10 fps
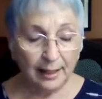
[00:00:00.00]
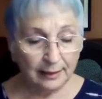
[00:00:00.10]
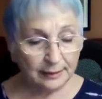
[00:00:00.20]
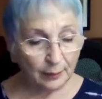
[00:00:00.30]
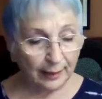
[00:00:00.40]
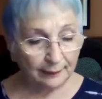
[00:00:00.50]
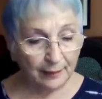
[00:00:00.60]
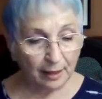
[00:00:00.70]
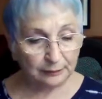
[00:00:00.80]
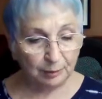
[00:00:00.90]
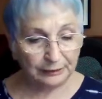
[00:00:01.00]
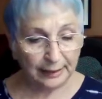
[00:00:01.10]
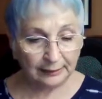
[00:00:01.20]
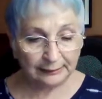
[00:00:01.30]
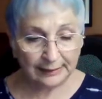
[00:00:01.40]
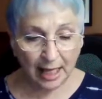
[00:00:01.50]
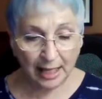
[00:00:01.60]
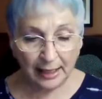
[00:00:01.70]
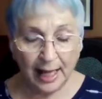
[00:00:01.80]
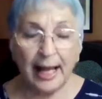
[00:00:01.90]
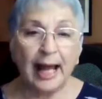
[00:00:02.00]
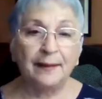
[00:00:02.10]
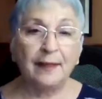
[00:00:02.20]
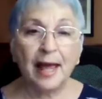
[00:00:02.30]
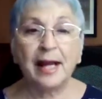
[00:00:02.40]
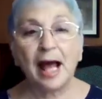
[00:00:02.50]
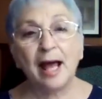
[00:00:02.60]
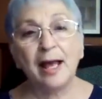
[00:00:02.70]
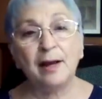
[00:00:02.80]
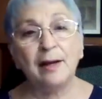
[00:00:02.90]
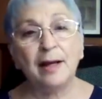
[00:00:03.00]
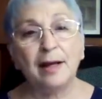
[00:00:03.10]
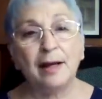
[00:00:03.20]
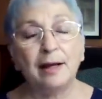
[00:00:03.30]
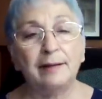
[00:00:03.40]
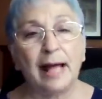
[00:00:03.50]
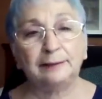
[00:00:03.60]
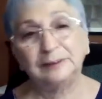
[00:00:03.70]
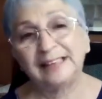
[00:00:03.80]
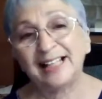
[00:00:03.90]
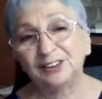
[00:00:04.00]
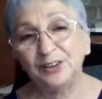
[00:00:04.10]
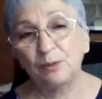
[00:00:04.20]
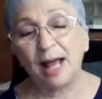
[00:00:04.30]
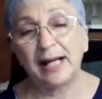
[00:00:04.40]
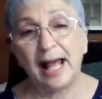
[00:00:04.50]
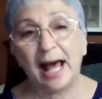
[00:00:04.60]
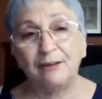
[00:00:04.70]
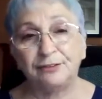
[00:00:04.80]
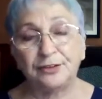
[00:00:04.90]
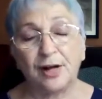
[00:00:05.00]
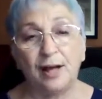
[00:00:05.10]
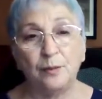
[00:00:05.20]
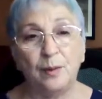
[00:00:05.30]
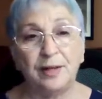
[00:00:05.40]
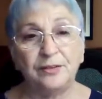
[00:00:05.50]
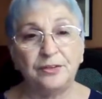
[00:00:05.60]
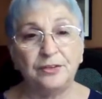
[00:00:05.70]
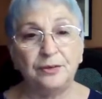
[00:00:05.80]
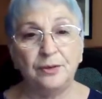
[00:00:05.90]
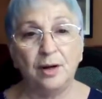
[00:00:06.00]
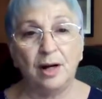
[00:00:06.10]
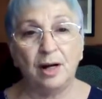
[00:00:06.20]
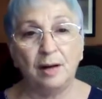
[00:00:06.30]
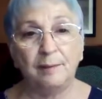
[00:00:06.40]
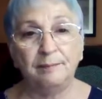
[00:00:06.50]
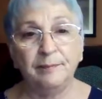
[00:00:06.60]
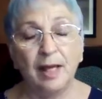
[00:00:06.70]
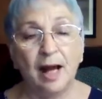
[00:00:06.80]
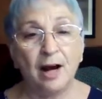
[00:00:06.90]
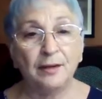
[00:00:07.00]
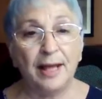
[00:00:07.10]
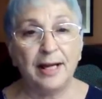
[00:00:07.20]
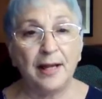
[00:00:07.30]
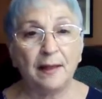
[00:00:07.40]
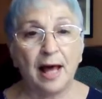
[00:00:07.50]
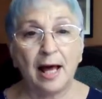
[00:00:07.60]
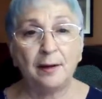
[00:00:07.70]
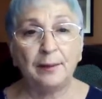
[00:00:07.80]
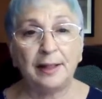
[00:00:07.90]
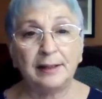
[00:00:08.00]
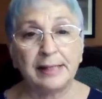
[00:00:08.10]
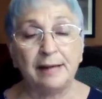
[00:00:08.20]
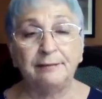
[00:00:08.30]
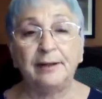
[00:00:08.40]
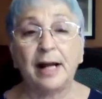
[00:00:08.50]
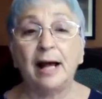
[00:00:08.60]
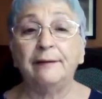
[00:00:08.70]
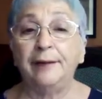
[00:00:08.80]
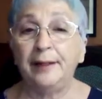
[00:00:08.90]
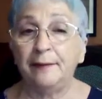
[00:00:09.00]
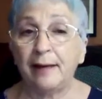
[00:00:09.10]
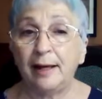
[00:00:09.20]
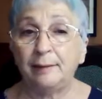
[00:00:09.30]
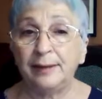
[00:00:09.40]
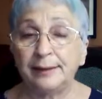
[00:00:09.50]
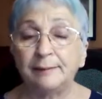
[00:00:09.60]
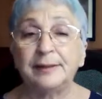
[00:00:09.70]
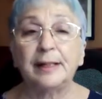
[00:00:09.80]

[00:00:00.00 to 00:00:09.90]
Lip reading: So I got the Arts Motel sign, and then that was actually right after I went to Our Lady of the Highways. I figured Our Lady of the Highways, that was